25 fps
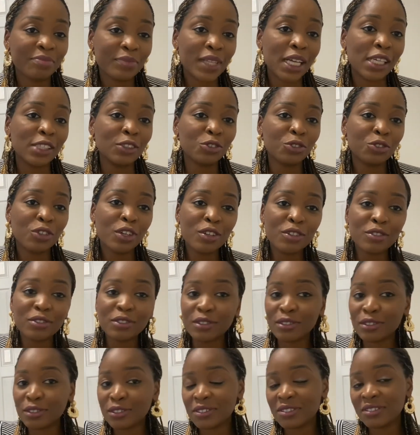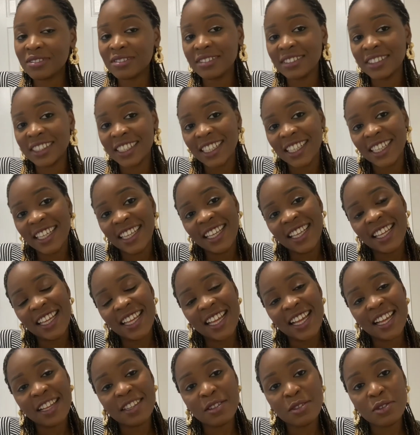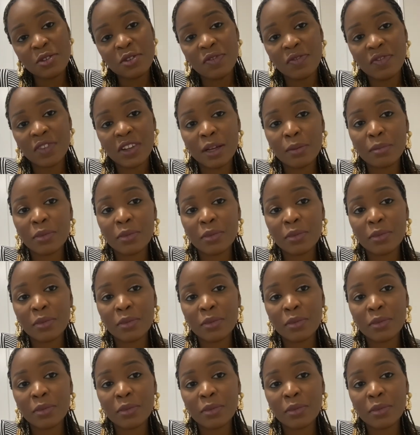a struggle and so far.